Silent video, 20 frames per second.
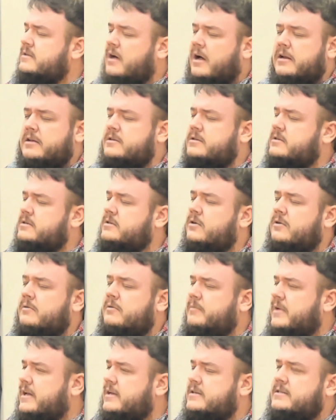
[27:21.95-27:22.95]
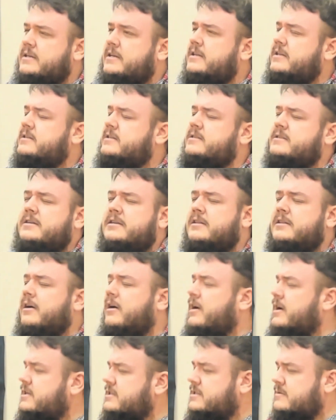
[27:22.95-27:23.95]
God is so amazing. Just did the
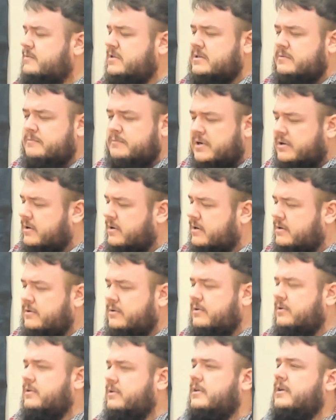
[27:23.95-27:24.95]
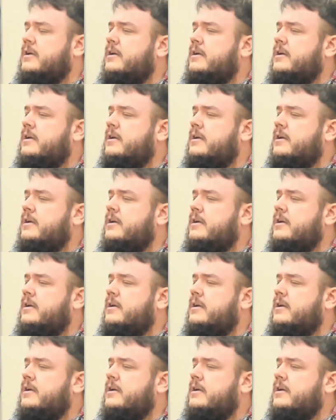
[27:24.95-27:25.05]
awesomest miracle.